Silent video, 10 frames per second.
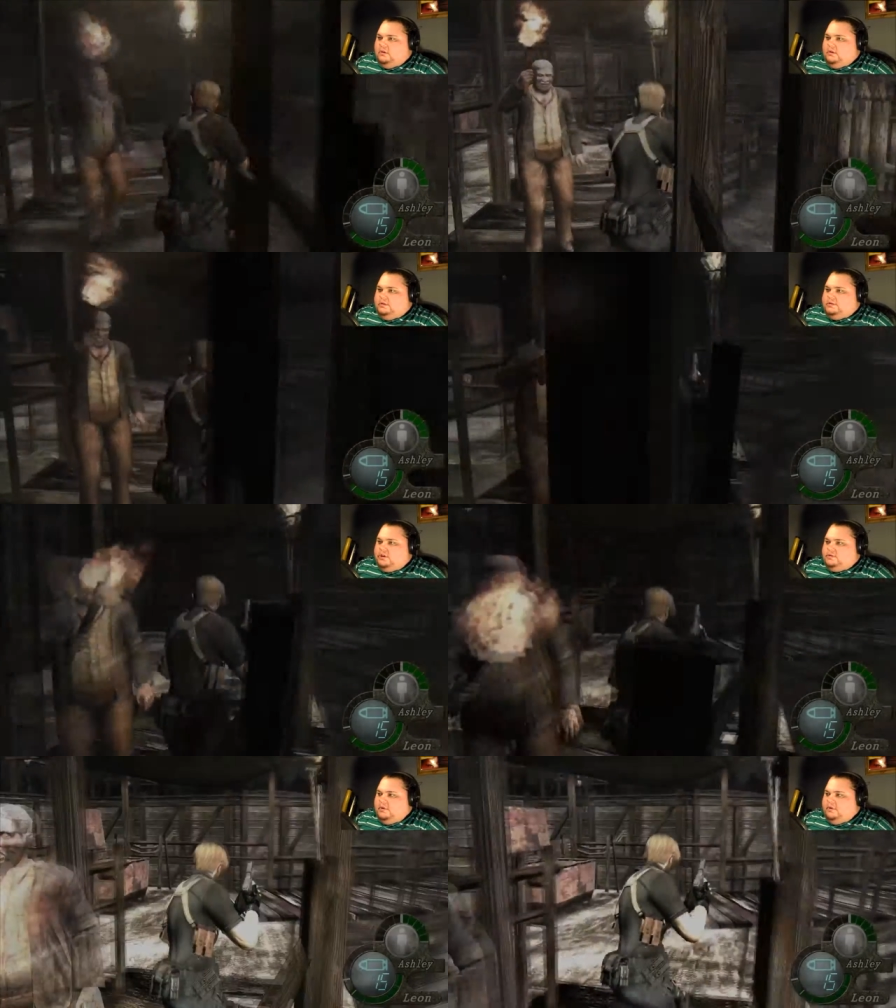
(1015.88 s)
Excuse
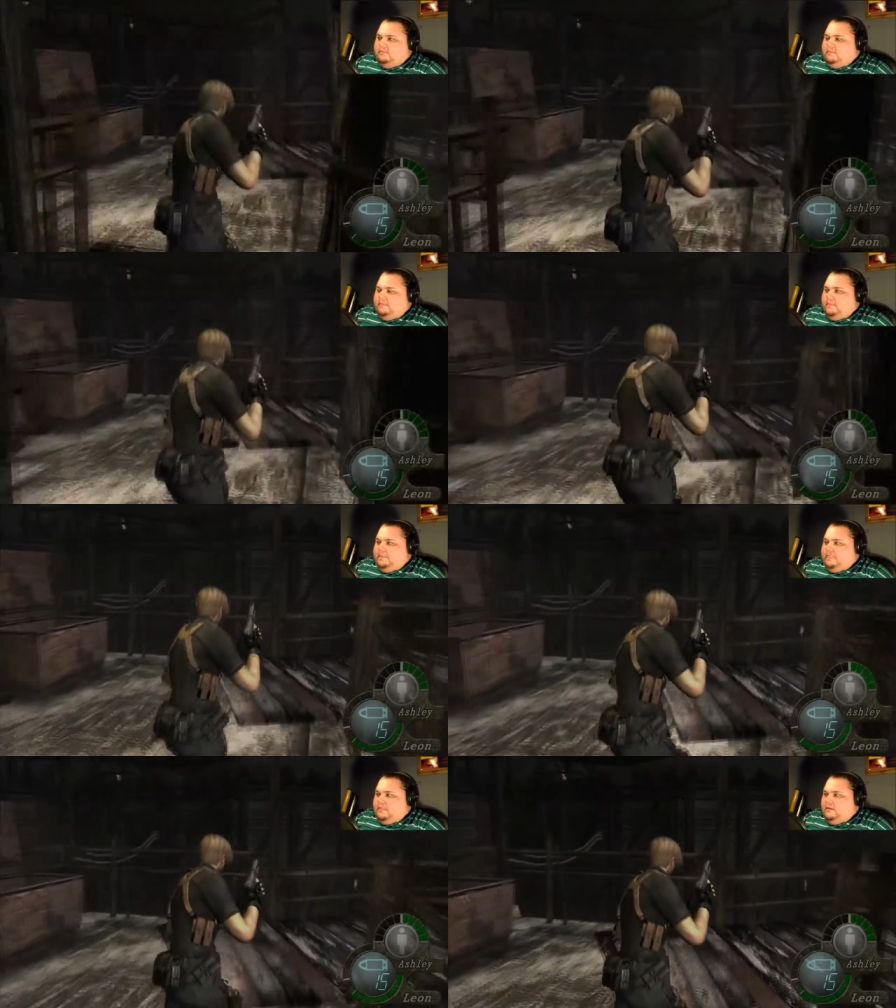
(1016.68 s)

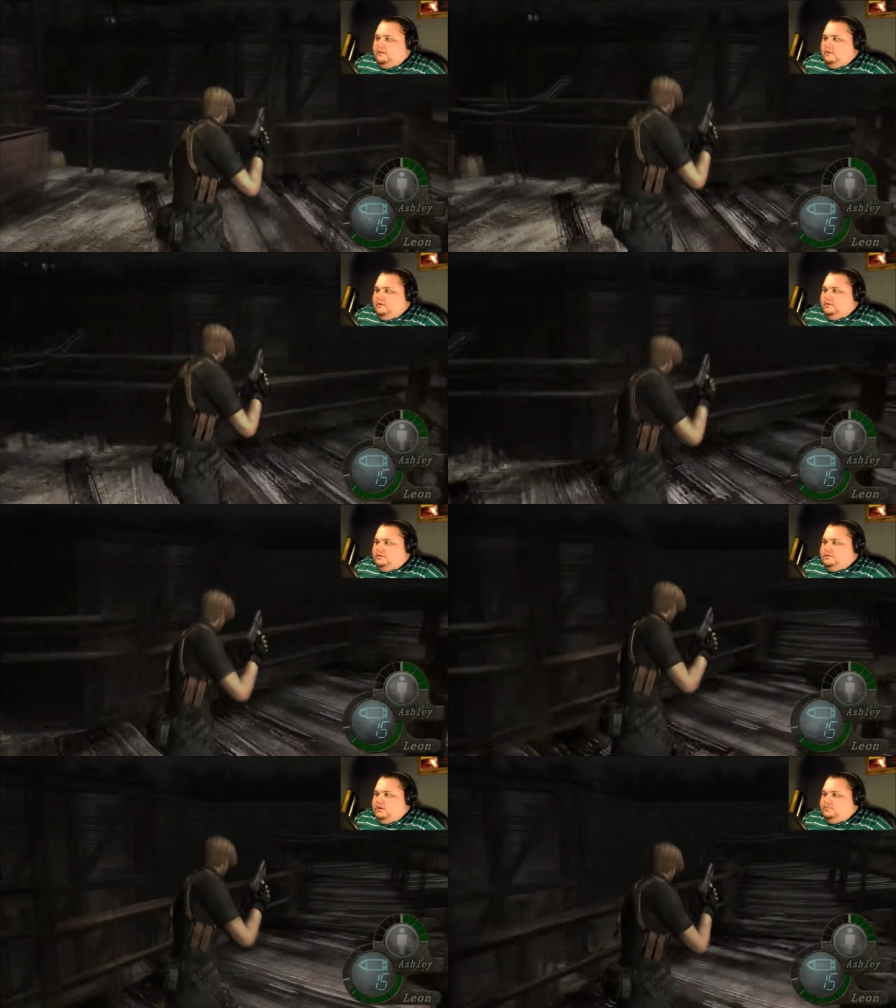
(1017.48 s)
me.
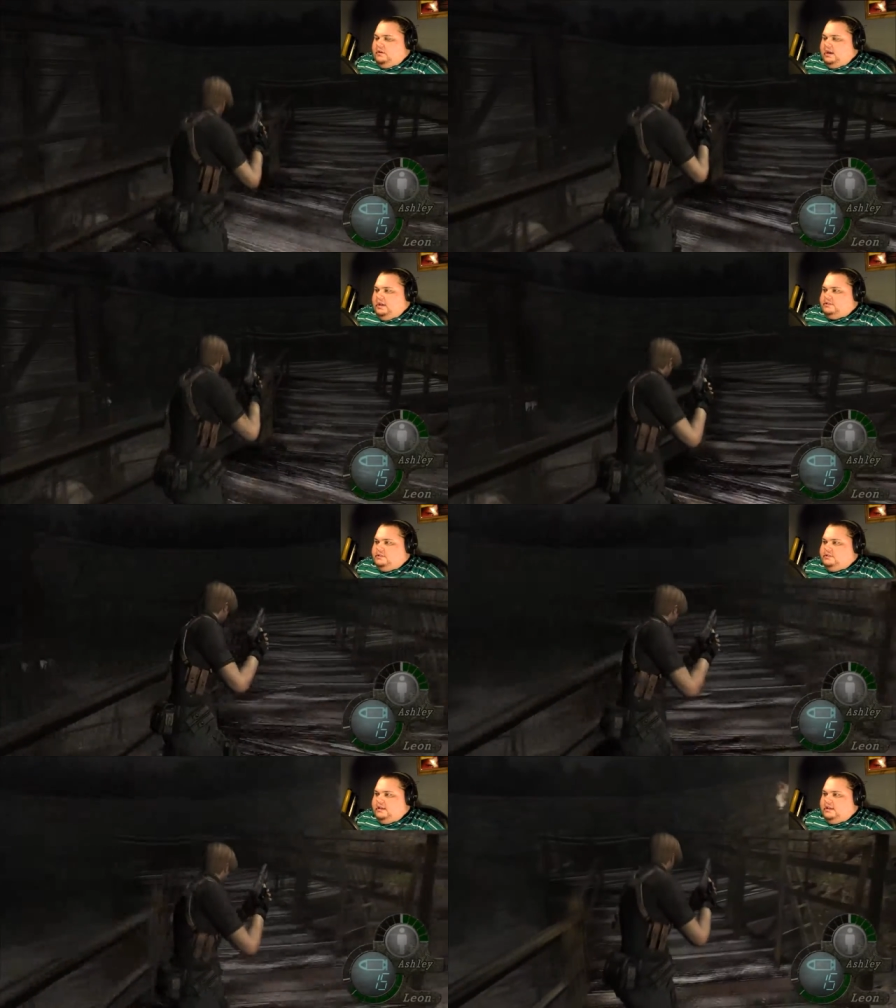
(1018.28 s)
Excuse me, I just need to
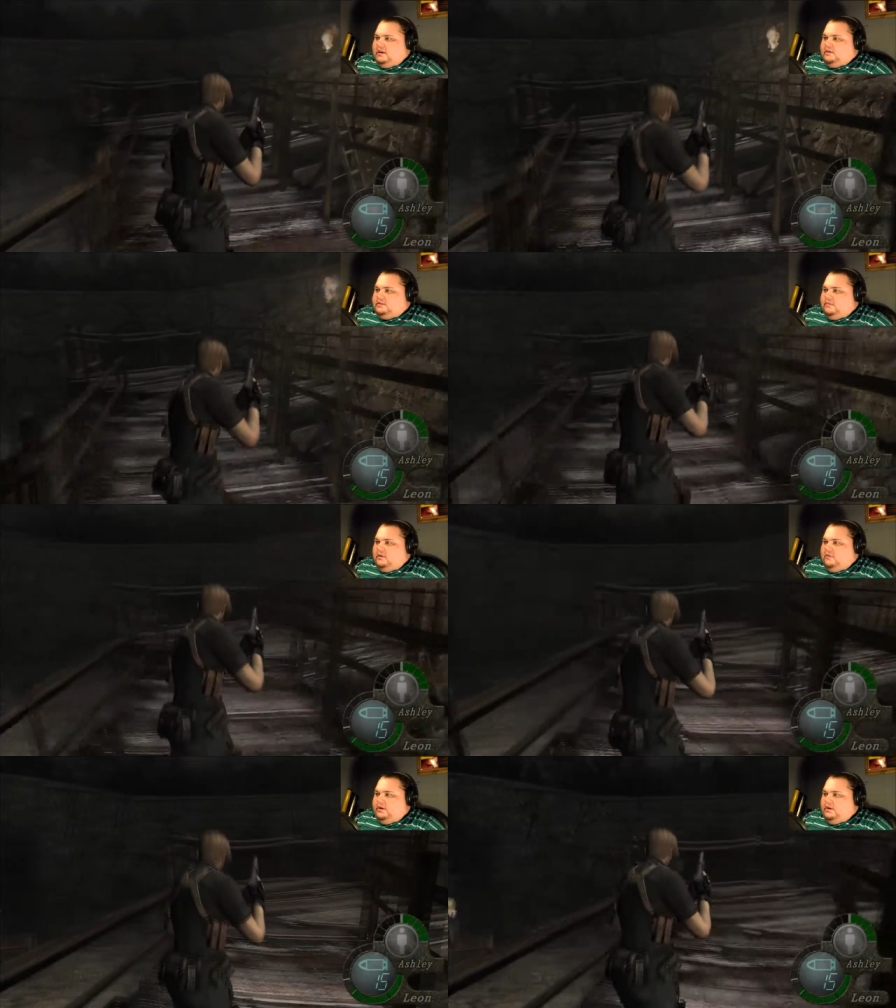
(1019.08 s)
take care of something over
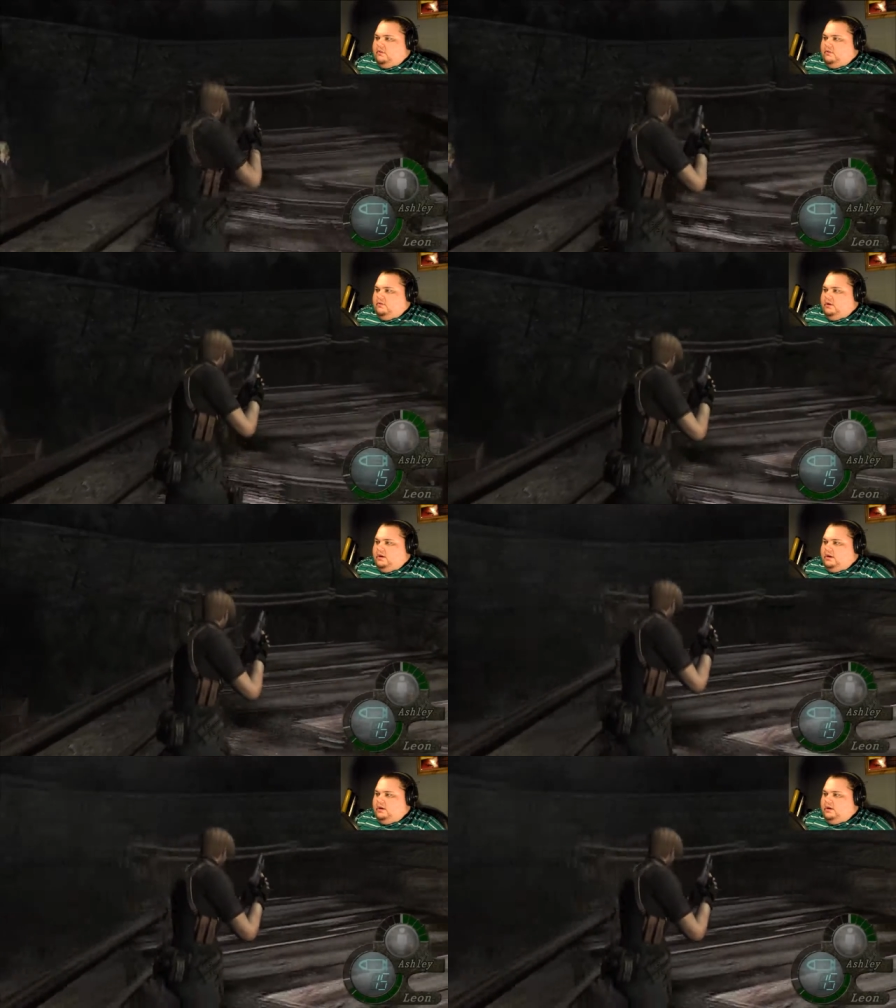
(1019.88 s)
here real quick.